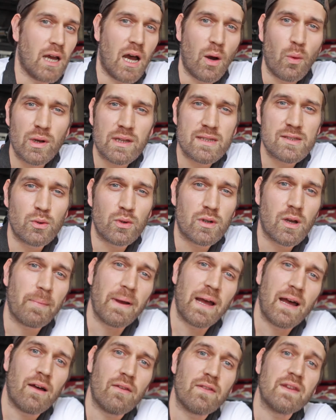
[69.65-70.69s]
I want to talk
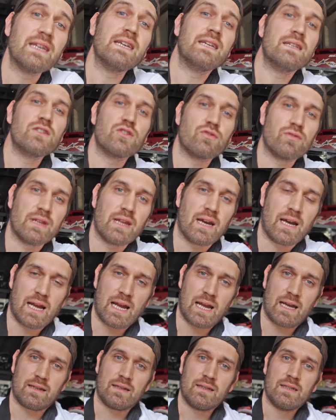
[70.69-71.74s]
about the injury that I
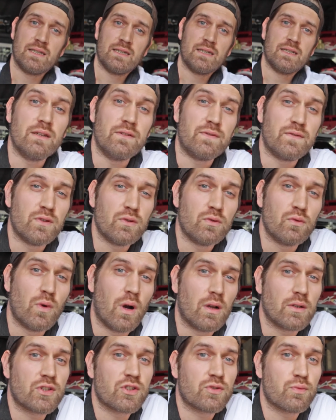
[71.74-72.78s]
had. If you
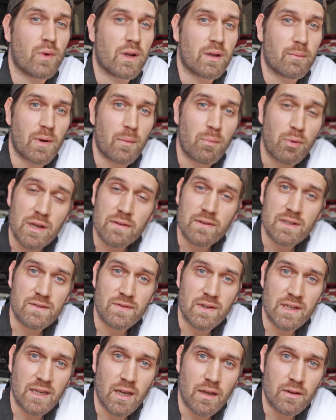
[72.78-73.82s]
watched one of my previous
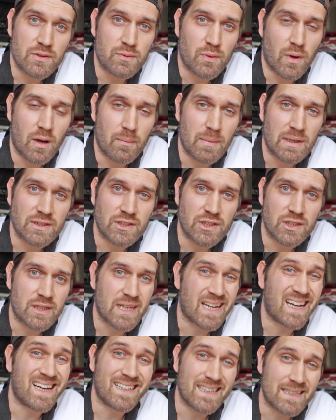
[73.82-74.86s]
videos where I mentioned
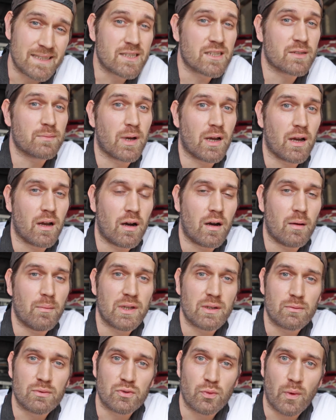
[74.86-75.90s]
that I'd injured my arm
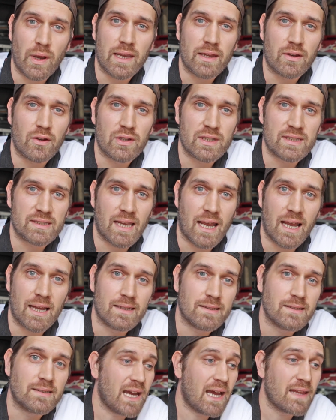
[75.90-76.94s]
and I was waiting on the
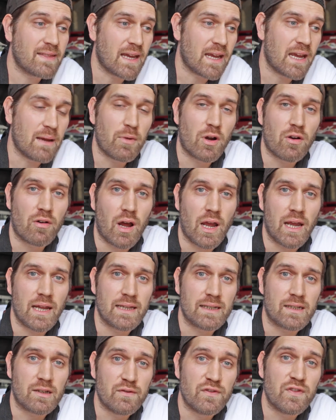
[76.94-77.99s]
scans, I had that MRI and
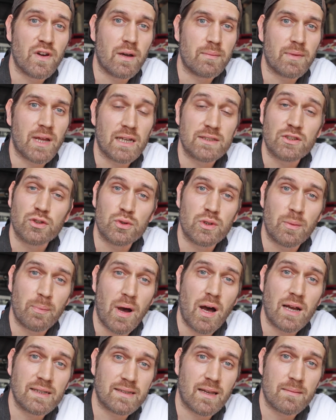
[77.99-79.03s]
it confirmed that I tore the
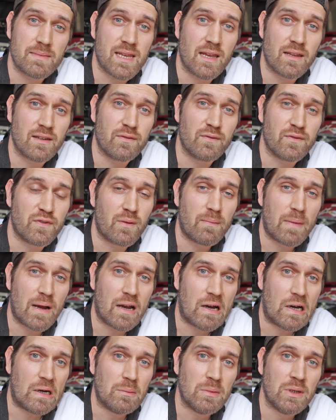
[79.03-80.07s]
bicep tendon from my
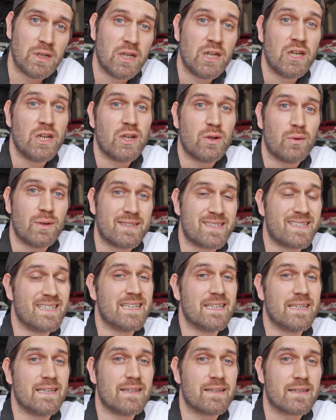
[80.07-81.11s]
arm, which
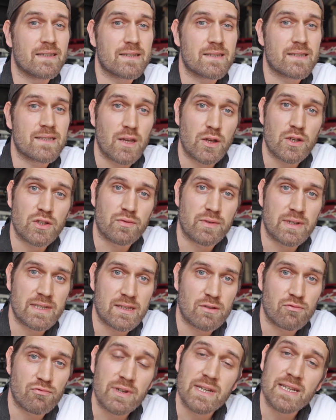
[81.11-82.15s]
needed surgery
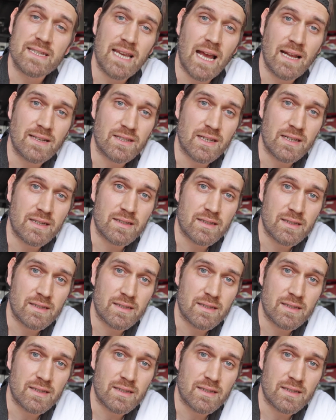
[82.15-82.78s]
to reattach it.